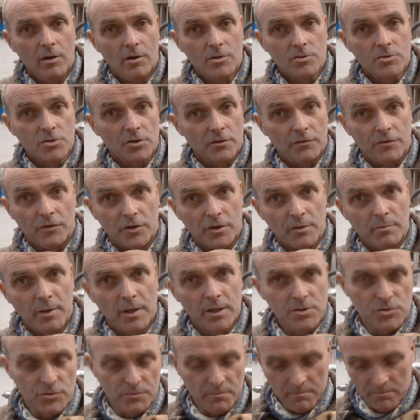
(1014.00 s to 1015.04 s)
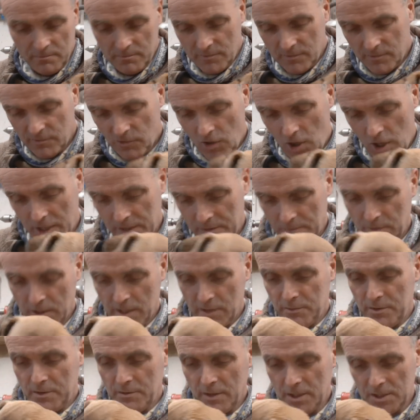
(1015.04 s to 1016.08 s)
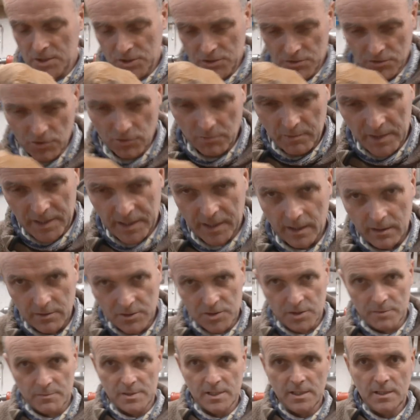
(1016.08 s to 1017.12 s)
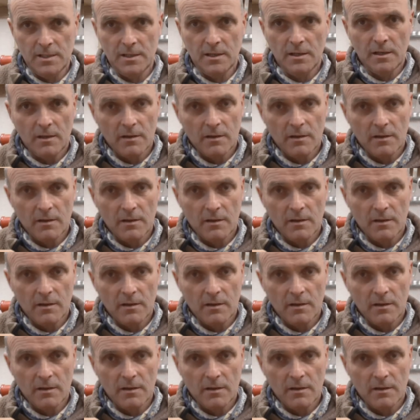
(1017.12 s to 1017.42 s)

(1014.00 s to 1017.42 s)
trying to find the collection. Right, where do you normally go, Gypsy?